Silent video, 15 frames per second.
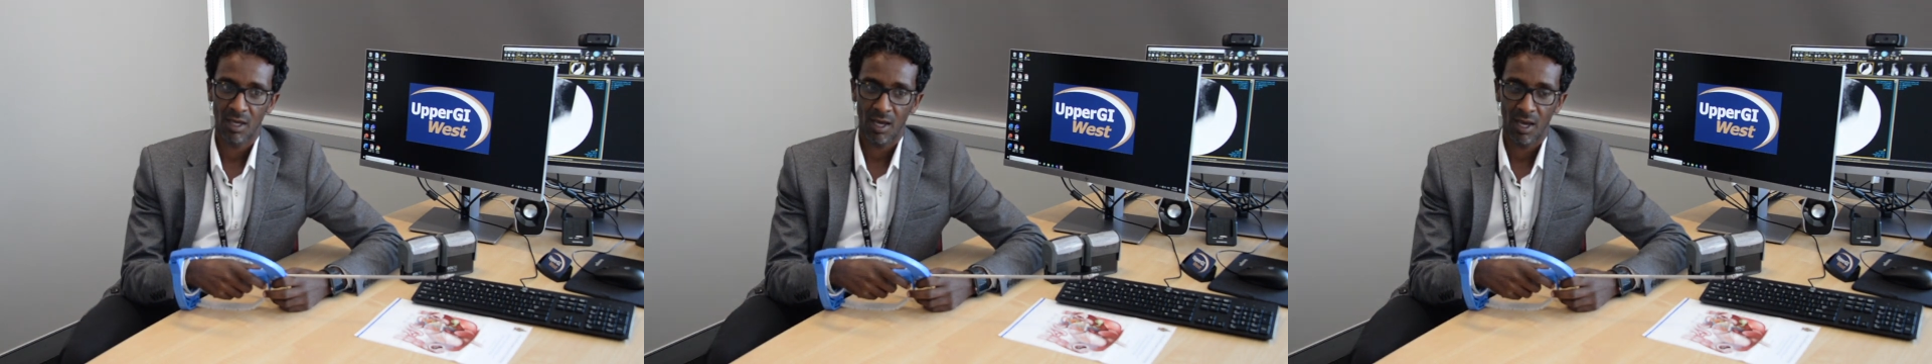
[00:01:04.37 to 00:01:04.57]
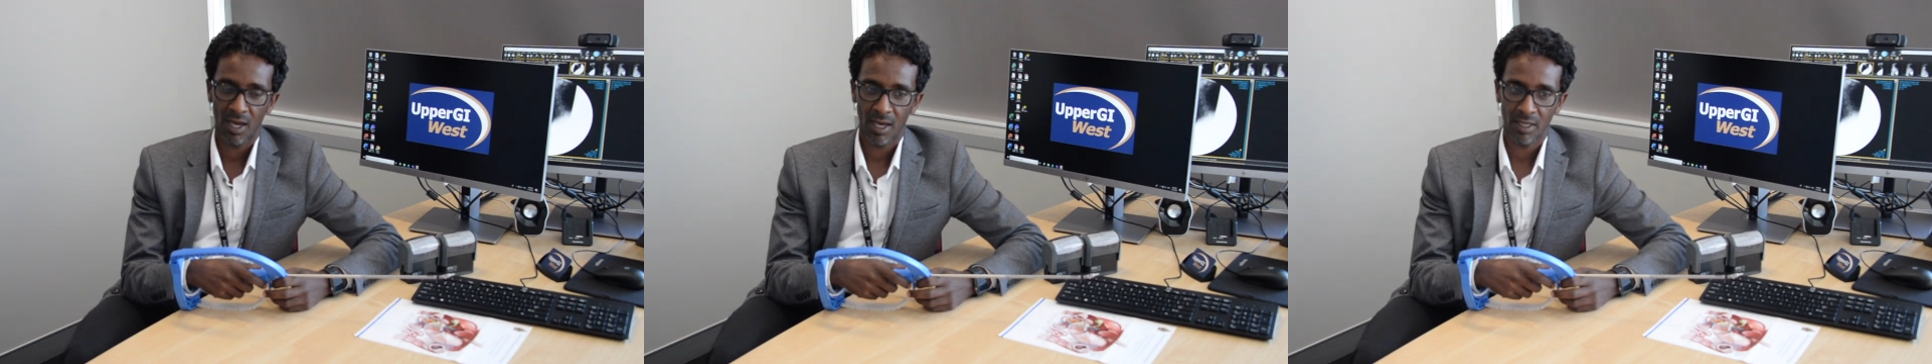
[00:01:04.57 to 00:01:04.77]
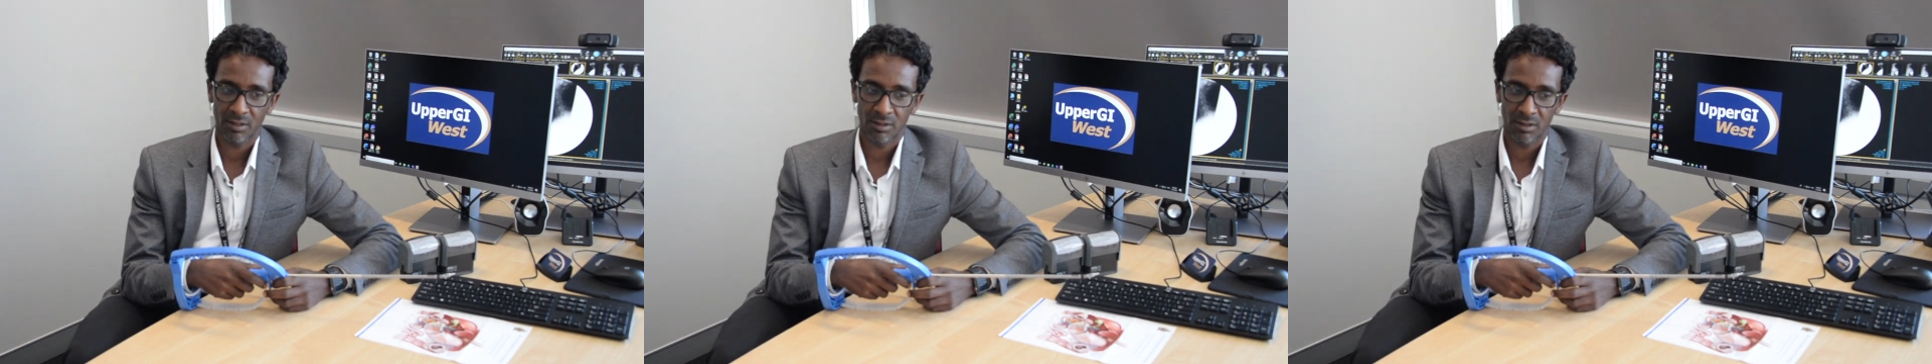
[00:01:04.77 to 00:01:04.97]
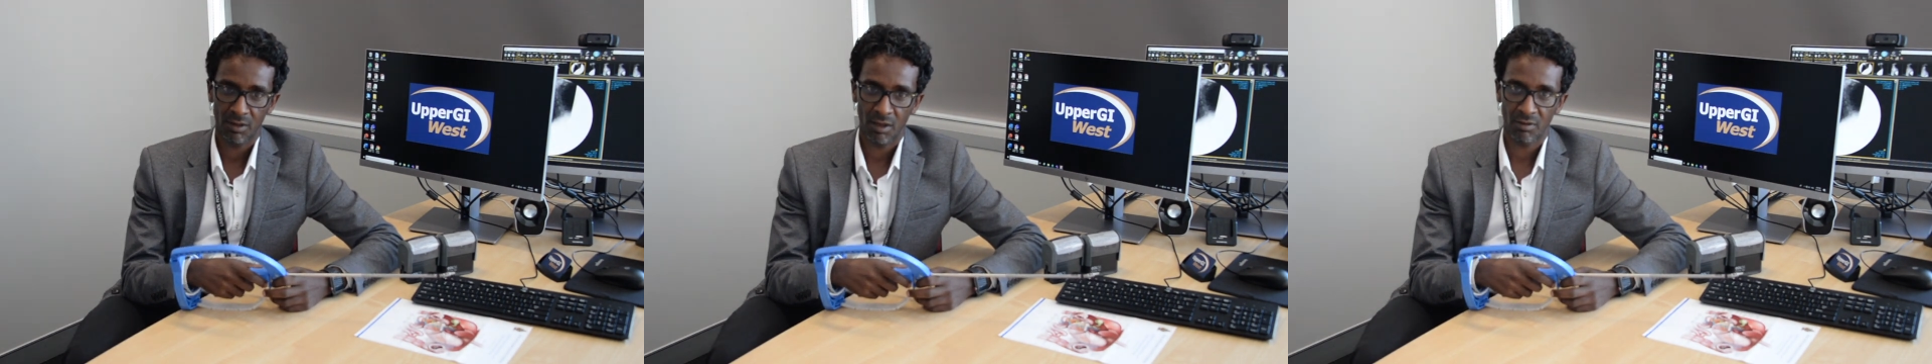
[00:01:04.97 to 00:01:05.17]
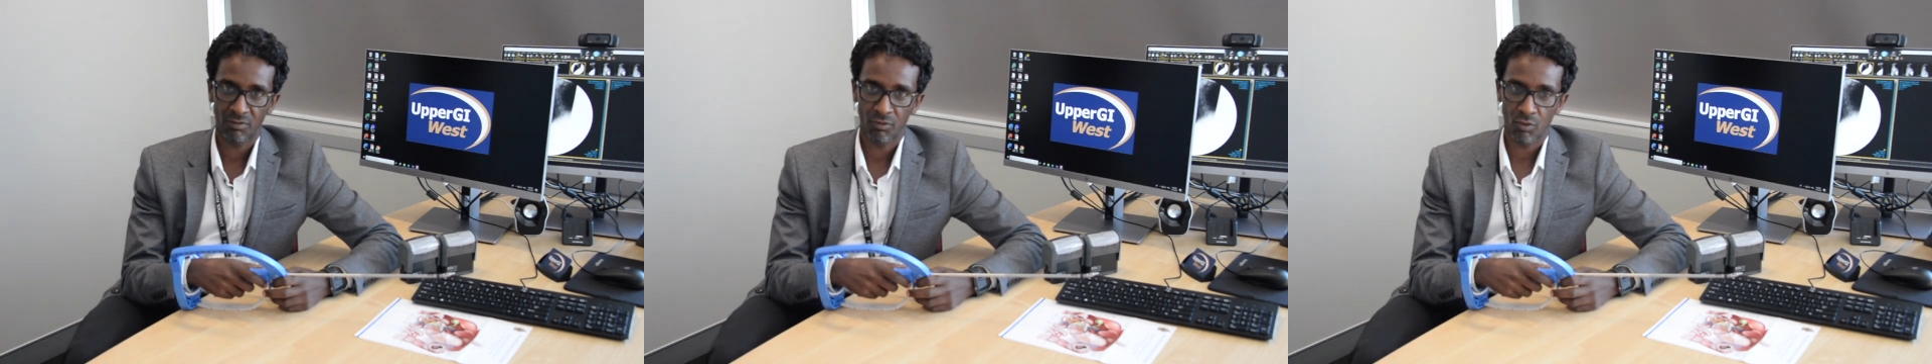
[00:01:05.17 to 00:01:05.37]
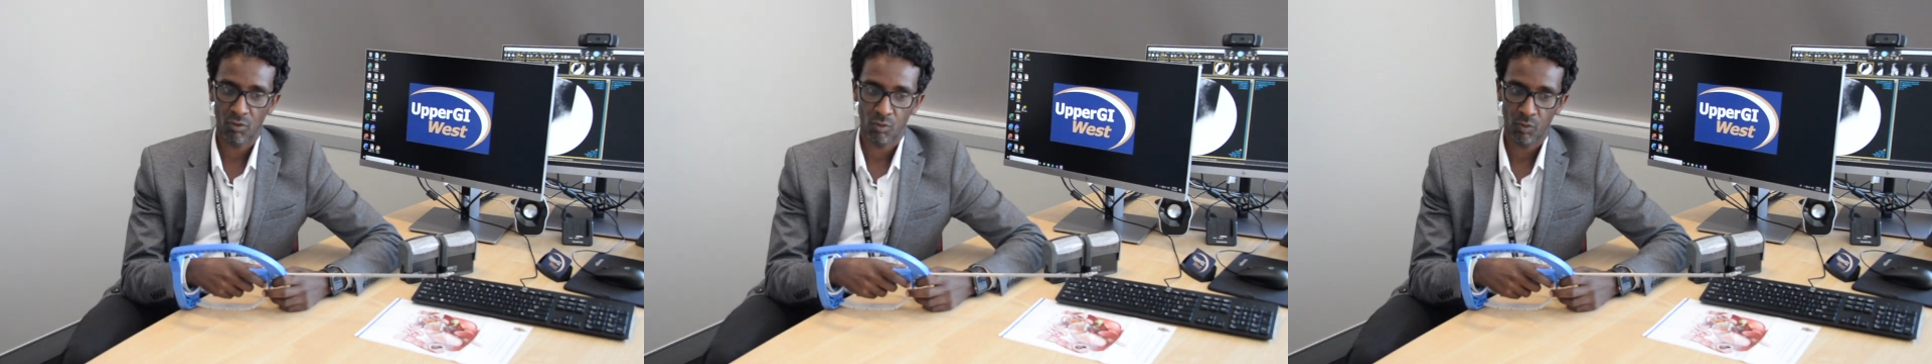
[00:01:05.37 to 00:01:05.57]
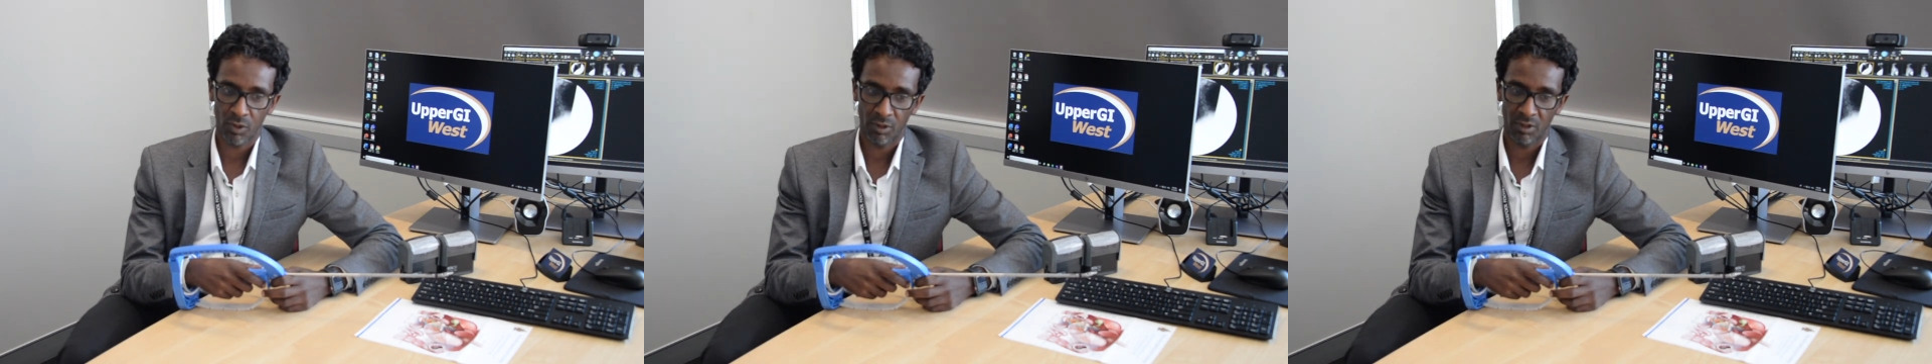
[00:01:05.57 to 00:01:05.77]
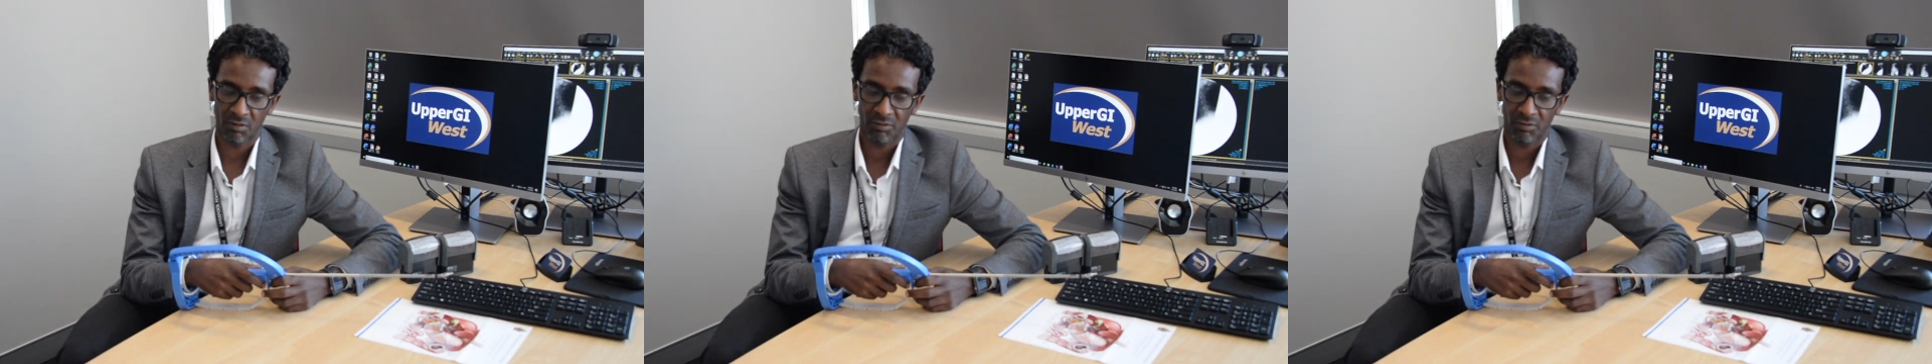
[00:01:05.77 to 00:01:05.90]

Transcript: and therefore with the